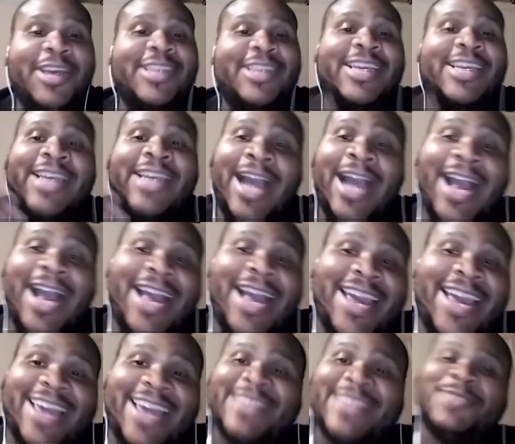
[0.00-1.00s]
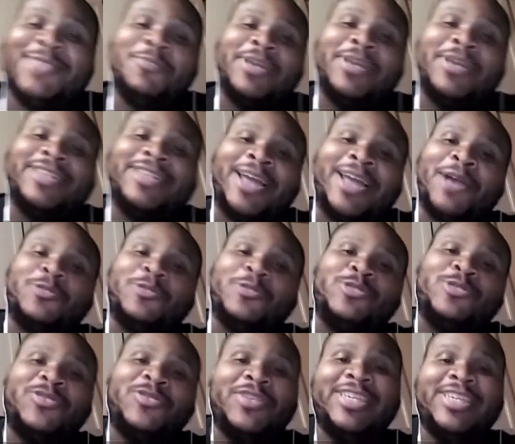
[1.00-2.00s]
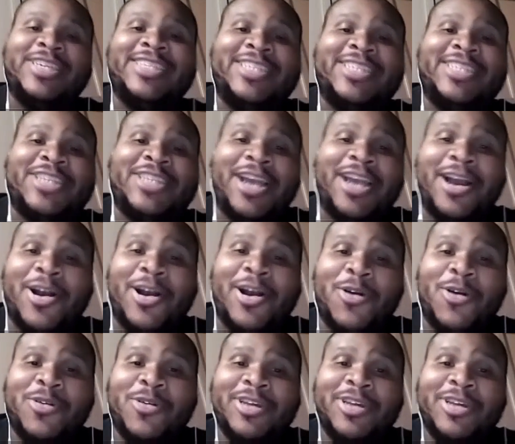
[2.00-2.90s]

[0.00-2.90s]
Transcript: the guy has the McDonald's for his child.